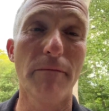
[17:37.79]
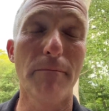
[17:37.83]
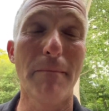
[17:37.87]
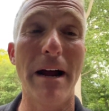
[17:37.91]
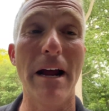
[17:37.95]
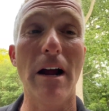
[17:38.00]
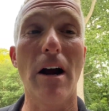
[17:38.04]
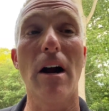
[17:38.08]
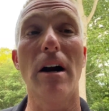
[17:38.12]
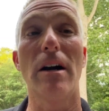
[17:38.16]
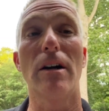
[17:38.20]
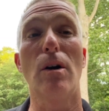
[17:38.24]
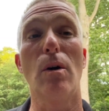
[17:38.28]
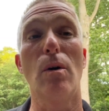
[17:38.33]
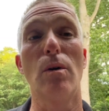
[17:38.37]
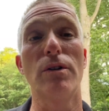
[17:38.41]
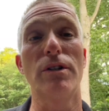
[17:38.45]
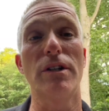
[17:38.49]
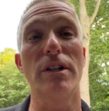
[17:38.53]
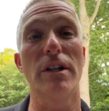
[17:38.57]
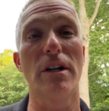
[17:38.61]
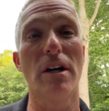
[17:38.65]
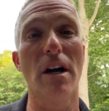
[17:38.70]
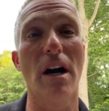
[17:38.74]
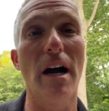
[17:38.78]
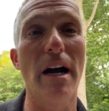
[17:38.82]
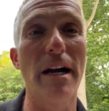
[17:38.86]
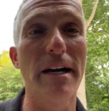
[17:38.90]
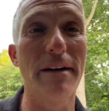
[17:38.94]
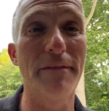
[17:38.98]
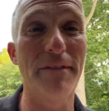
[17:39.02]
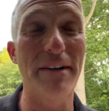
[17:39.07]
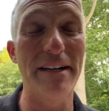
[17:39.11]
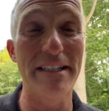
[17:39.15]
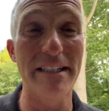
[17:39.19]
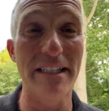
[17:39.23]
My heart goes to God
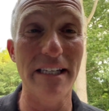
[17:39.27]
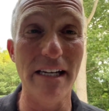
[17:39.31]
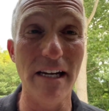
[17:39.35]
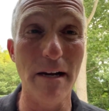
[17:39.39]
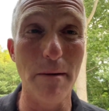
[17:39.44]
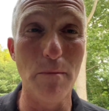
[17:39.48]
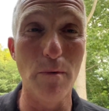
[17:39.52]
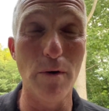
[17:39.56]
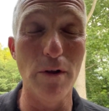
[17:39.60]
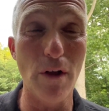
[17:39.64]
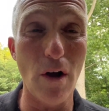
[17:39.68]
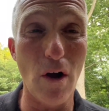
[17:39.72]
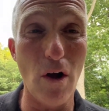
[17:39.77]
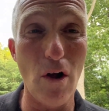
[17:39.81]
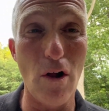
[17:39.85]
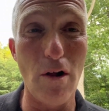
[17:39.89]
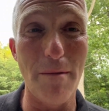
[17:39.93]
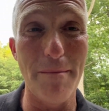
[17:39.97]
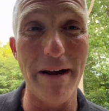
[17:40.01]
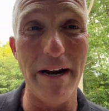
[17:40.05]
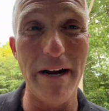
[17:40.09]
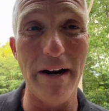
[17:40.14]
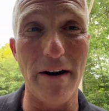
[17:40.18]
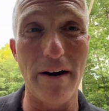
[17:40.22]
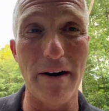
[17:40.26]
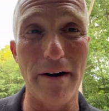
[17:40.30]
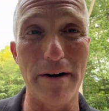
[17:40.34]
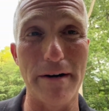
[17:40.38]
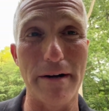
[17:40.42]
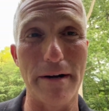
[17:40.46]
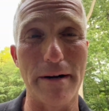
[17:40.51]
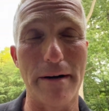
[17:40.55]
if I seek Him with all my heart.